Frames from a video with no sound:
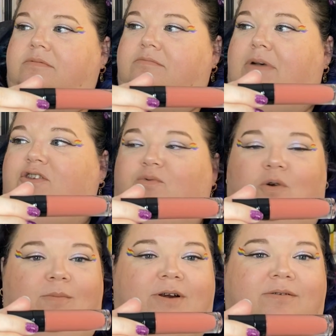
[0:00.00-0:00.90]
Much
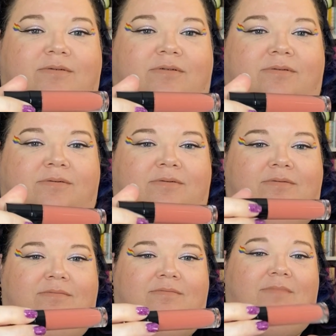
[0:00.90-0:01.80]
warmer
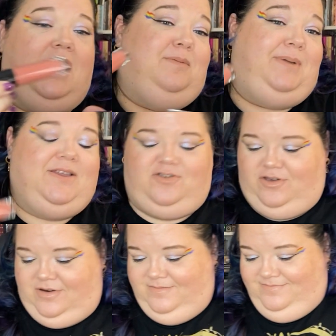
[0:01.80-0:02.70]
and
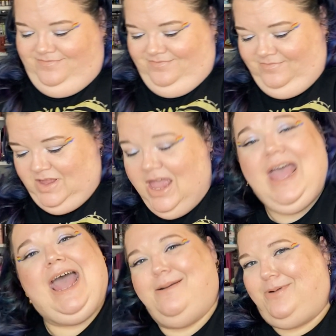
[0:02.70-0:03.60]
peachier.
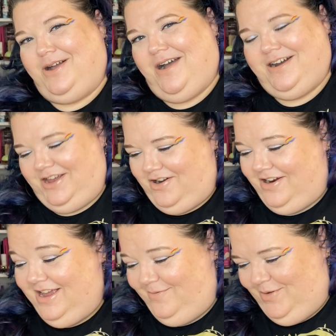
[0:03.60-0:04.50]

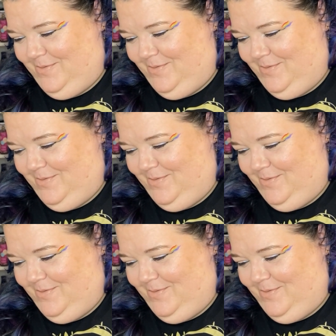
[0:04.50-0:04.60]
Apricotier, if you